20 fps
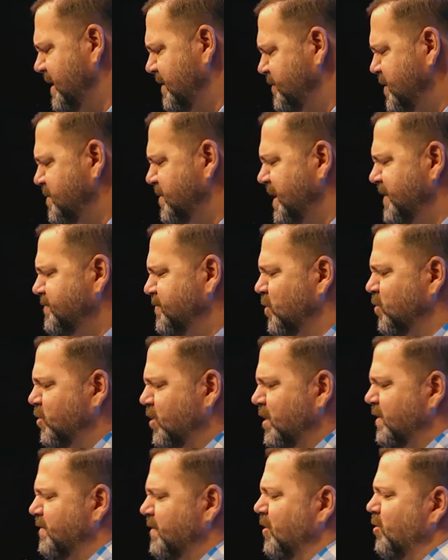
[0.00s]
If you believe the
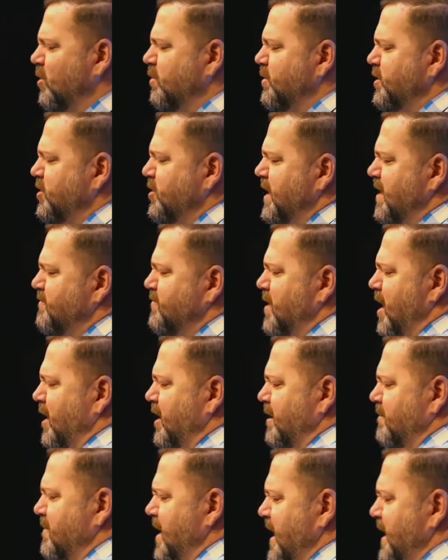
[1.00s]
word of the Lord, will you give
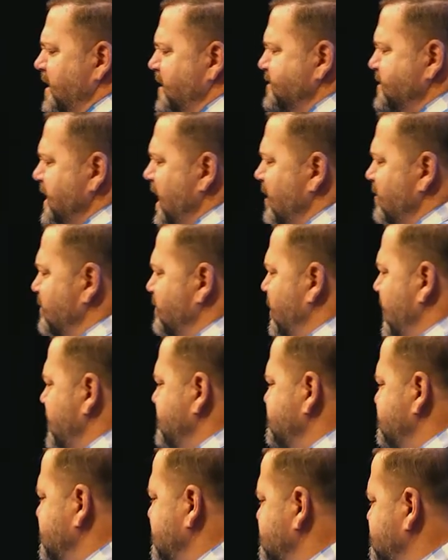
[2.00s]
God a mighty shout of
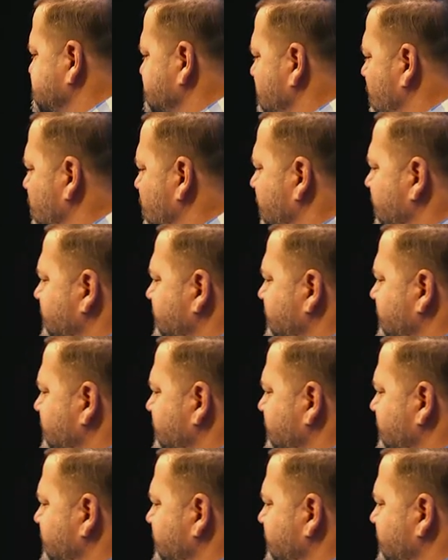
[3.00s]
praise this morning?